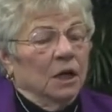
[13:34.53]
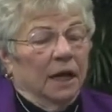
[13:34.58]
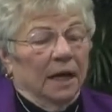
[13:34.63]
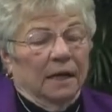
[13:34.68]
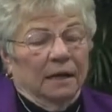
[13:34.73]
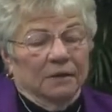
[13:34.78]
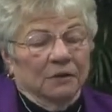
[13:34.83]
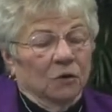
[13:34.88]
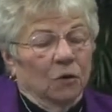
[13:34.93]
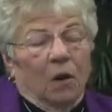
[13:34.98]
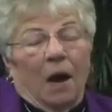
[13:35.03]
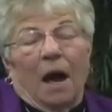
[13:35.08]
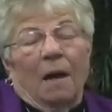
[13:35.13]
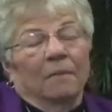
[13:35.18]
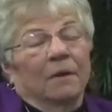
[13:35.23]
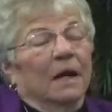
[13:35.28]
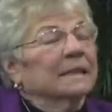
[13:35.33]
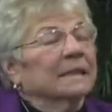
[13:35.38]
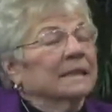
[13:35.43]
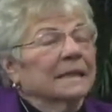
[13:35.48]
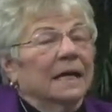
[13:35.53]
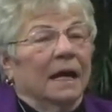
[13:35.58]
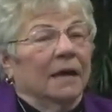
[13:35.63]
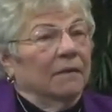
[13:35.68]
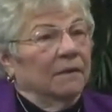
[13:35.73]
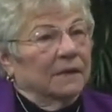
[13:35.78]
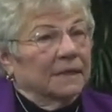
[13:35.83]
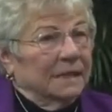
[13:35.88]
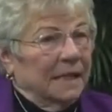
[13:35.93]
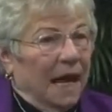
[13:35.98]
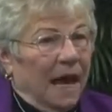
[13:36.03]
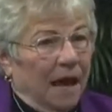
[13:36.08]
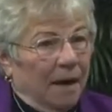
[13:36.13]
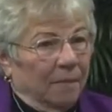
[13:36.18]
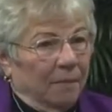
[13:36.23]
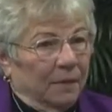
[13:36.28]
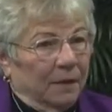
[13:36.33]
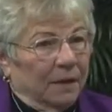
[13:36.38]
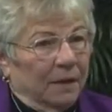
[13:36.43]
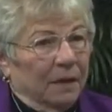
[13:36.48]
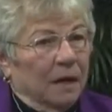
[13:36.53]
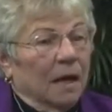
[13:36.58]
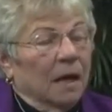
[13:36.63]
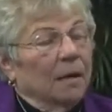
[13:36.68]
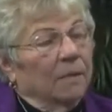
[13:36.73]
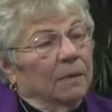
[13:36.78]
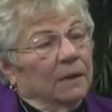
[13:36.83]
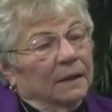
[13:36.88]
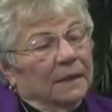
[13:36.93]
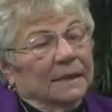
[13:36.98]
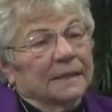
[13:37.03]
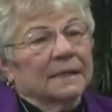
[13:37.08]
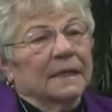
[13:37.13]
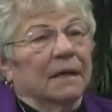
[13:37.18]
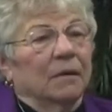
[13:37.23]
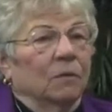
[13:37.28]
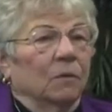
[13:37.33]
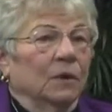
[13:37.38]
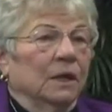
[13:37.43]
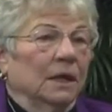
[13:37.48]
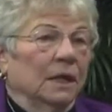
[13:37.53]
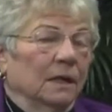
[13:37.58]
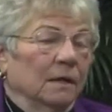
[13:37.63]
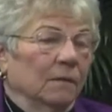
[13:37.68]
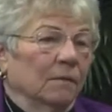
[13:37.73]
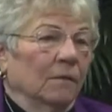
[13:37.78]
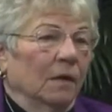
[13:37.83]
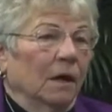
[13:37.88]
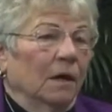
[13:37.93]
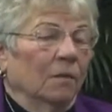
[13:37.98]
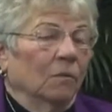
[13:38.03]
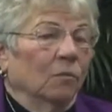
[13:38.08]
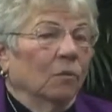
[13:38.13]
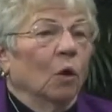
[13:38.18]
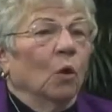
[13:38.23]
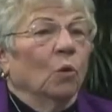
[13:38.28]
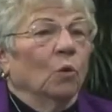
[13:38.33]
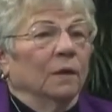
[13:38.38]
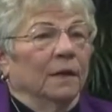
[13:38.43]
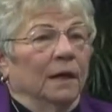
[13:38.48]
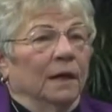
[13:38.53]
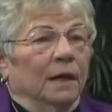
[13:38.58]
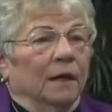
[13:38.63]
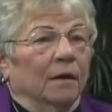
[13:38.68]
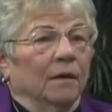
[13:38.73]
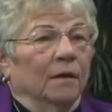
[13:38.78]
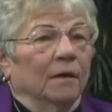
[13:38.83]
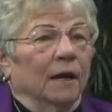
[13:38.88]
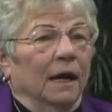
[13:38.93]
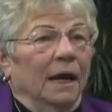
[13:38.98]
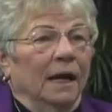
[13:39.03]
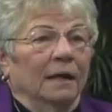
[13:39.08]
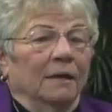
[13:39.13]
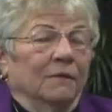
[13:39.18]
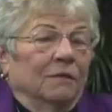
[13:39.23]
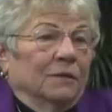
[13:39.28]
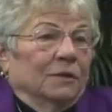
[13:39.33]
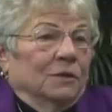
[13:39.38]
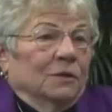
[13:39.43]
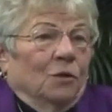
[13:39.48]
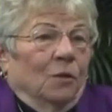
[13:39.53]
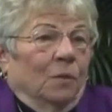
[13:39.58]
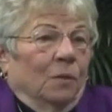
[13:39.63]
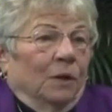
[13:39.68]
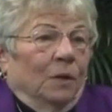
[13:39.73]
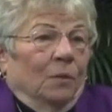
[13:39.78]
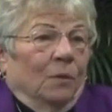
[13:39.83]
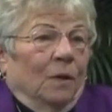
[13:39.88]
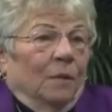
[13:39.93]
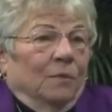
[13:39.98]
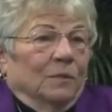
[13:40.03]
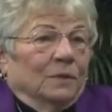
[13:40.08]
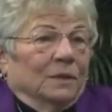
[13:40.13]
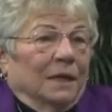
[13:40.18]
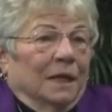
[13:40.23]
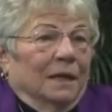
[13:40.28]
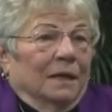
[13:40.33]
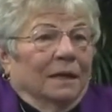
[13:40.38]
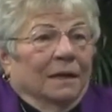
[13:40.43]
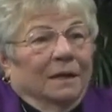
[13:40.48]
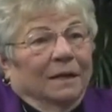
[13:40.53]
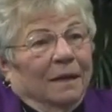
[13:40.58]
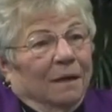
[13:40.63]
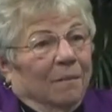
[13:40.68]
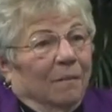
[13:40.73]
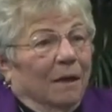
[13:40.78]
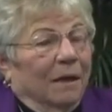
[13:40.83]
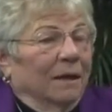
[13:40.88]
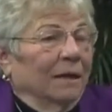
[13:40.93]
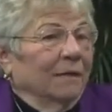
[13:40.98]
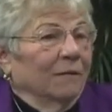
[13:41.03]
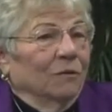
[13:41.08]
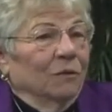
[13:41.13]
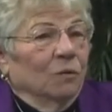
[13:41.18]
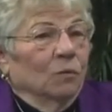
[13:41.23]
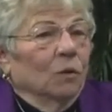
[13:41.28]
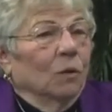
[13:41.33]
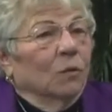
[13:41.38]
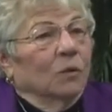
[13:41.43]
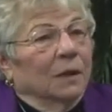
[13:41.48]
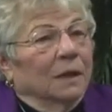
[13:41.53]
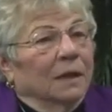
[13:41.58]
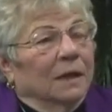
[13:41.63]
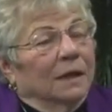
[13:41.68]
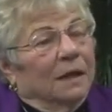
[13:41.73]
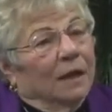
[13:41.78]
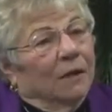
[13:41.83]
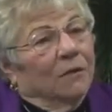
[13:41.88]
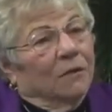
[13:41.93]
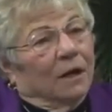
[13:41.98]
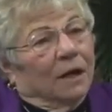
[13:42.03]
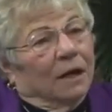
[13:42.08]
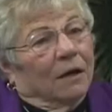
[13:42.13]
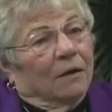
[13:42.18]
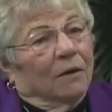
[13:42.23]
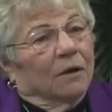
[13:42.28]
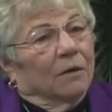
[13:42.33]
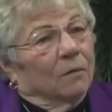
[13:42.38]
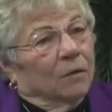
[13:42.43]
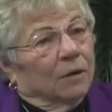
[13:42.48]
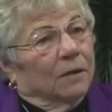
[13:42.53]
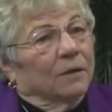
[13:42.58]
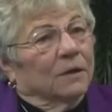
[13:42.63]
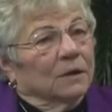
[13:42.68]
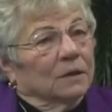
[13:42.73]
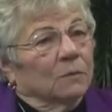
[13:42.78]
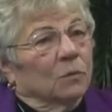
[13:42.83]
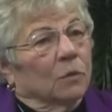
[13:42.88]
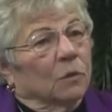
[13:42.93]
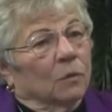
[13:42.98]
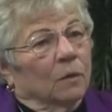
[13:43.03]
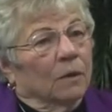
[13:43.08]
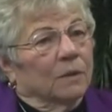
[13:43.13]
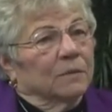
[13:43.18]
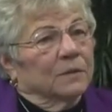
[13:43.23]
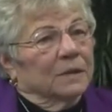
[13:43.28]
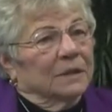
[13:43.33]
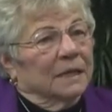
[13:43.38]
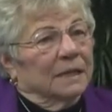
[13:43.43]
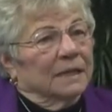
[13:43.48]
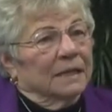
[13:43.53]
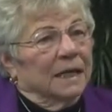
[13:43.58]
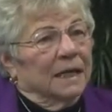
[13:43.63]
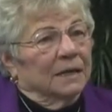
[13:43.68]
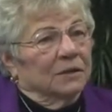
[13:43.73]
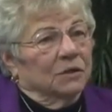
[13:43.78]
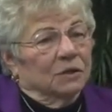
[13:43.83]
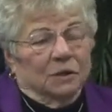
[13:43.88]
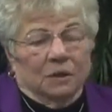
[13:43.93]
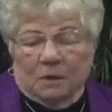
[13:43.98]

And so I'm not saying this happened, but let's say we need a road there, and if there's nobody represented, they may give the road in another area where there's more representation.